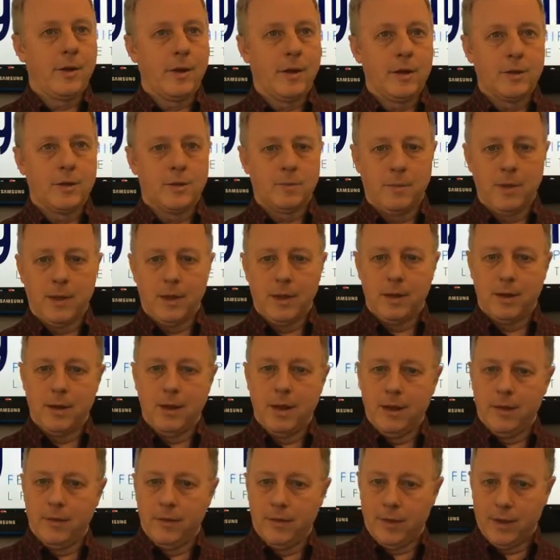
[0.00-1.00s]
has been
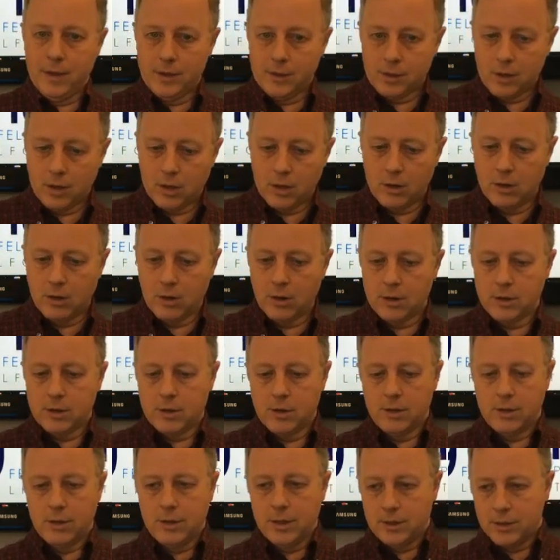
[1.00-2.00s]
this hurt,
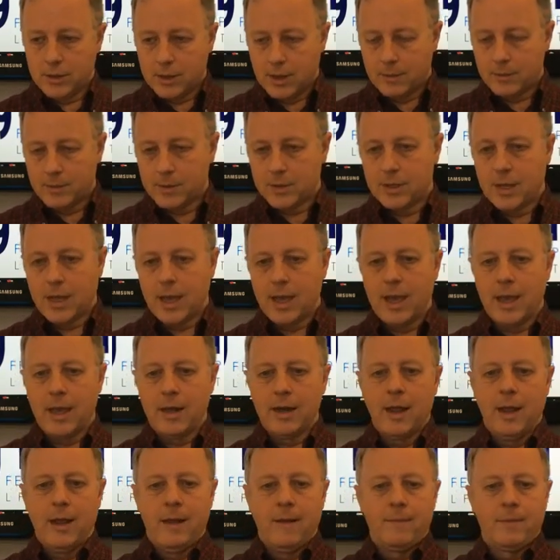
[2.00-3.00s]
this upset,
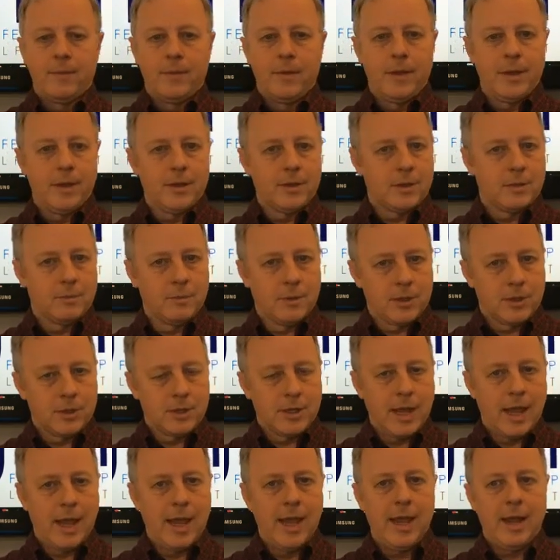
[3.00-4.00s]
this
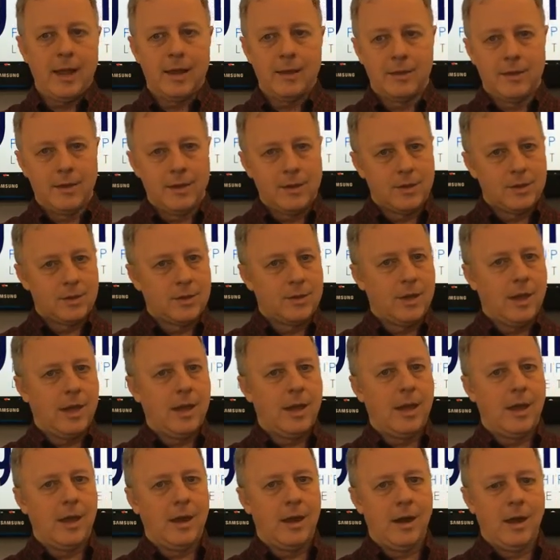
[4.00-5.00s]
mistake, this
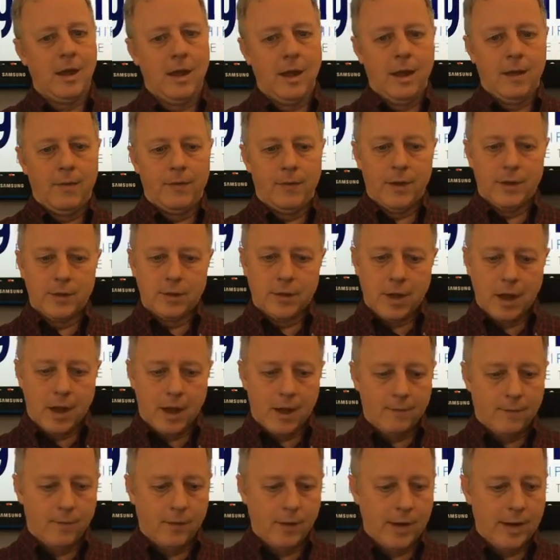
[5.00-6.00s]
sin, this
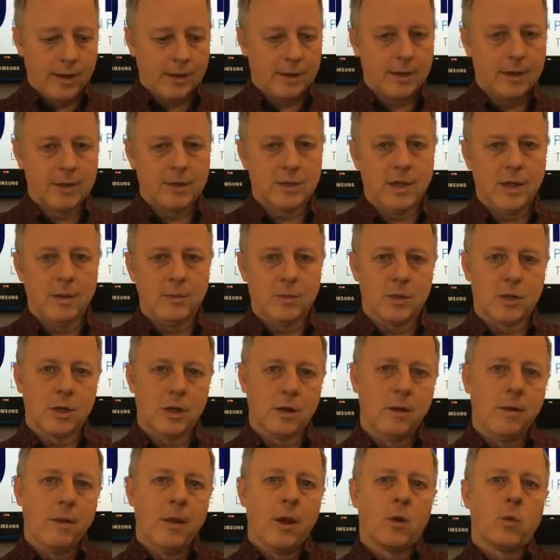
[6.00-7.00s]
conflict that seems to
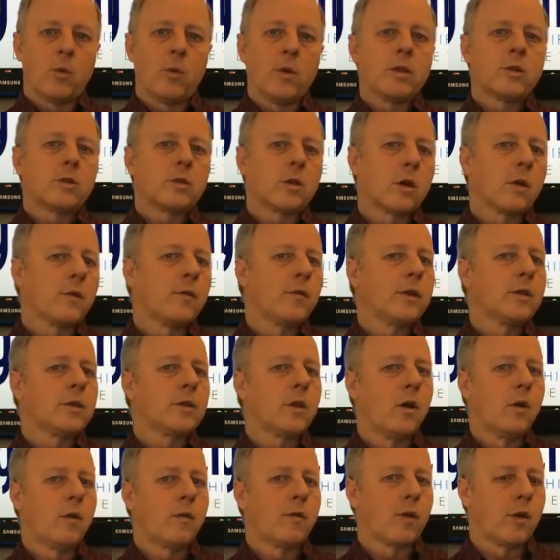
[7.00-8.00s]
resurface
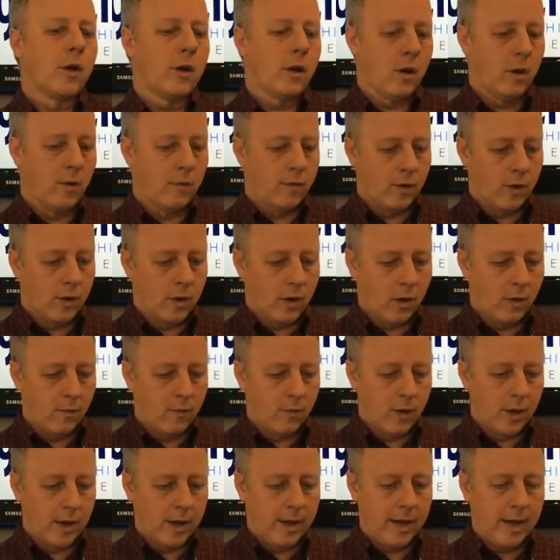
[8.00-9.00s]
over and over and over
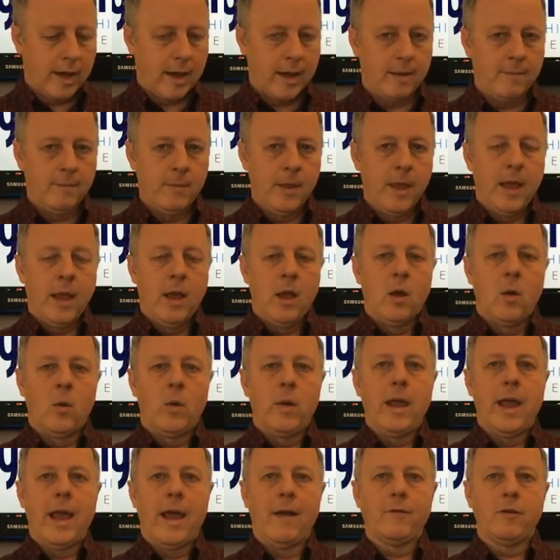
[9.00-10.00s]
again. We
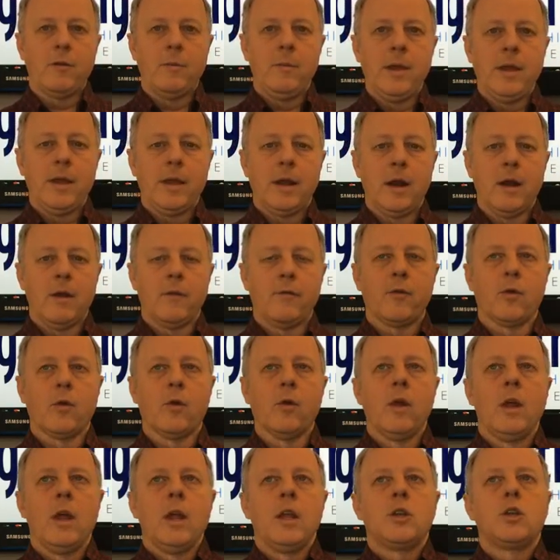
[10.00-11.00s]
have to be careful
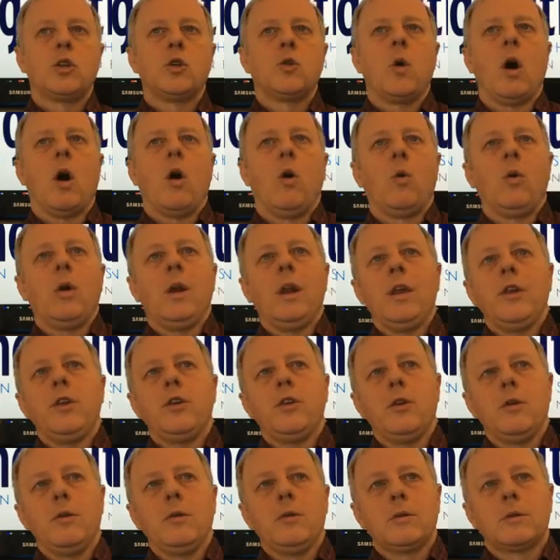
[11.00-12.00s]
to only
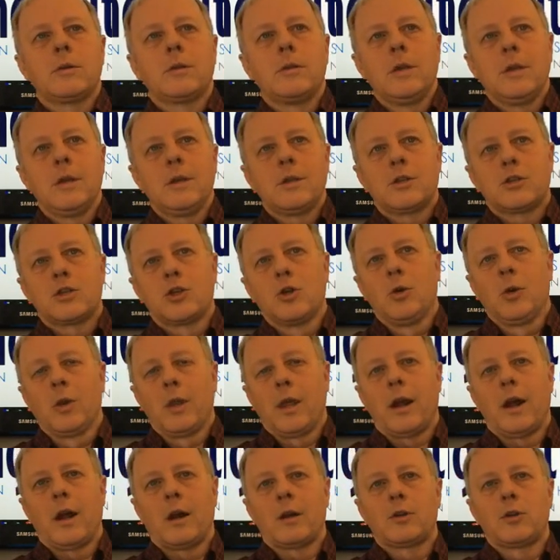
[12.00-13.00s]
use this tool in
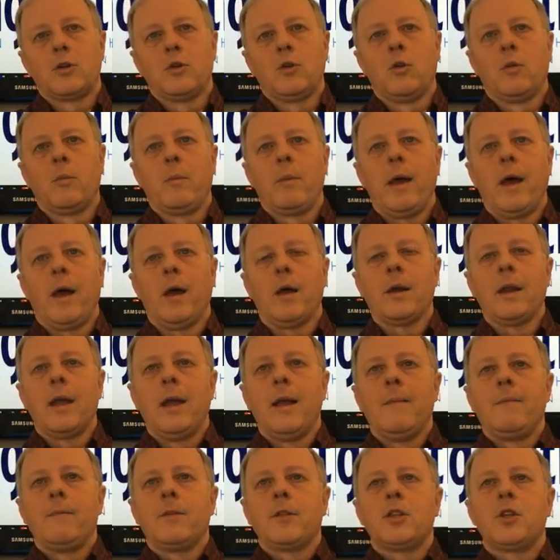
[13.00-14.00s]
our tool belt
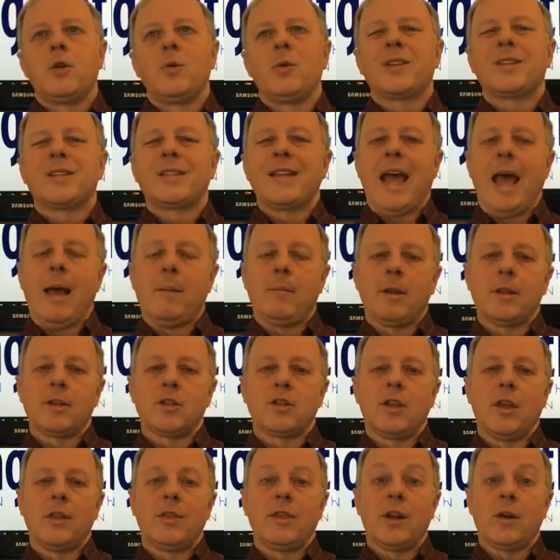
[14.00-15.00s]
to establish
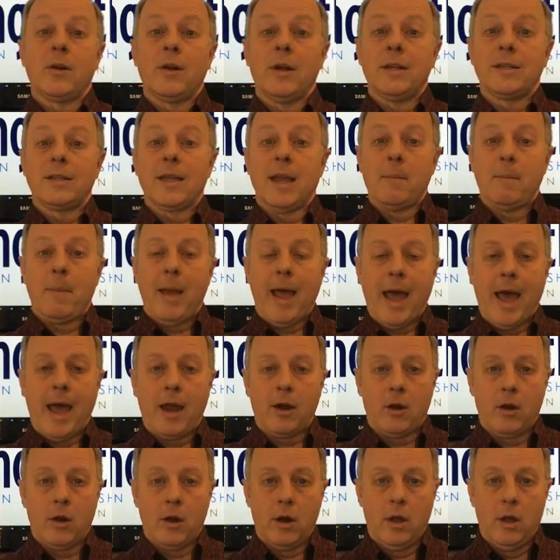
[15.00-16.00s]
that there is a
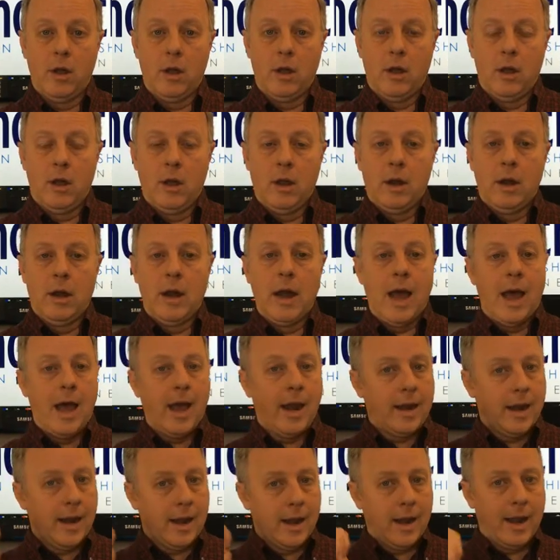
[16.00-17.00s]
pattern,
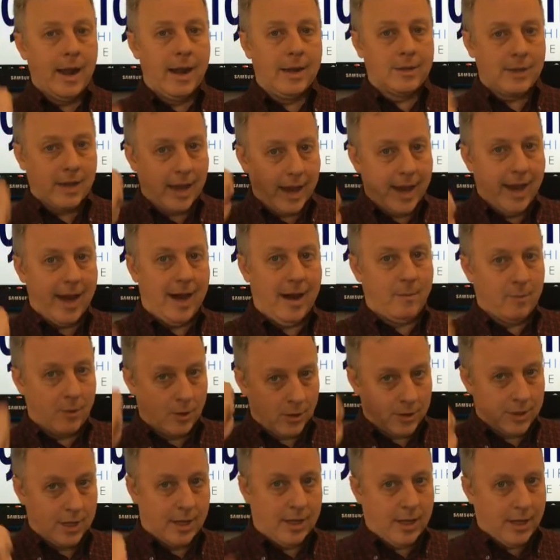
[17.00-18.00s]
not as a hammer
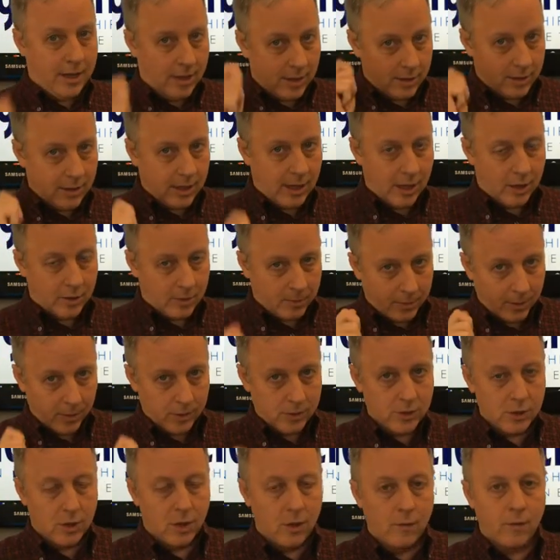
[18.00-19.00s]
to hit the other
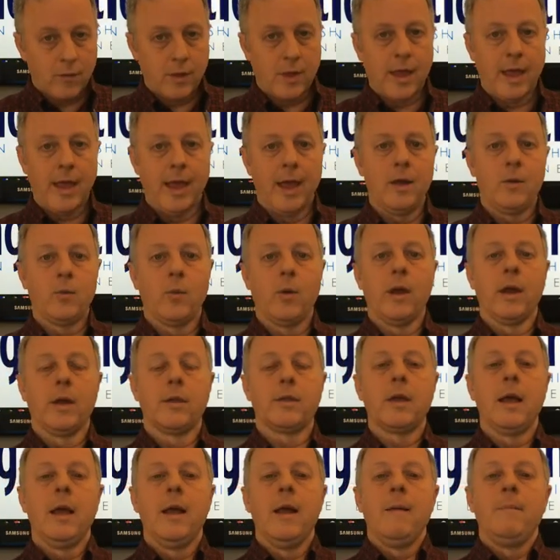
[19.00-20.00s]
person over the head with.
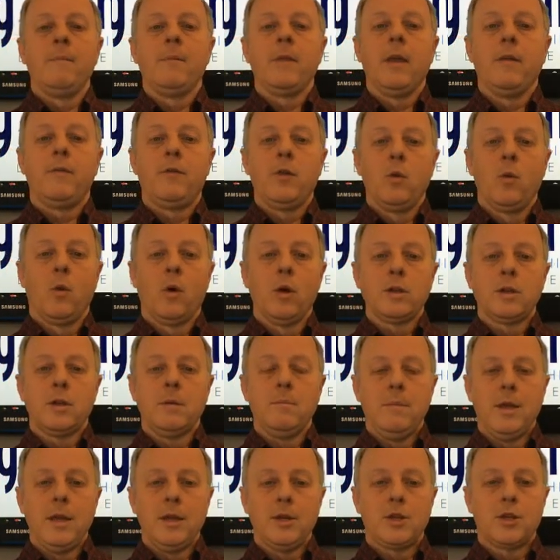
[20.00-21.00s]
If you want to
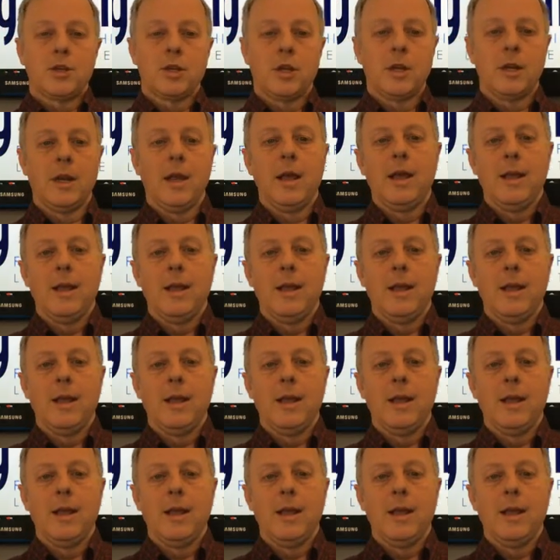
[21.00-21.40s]
mention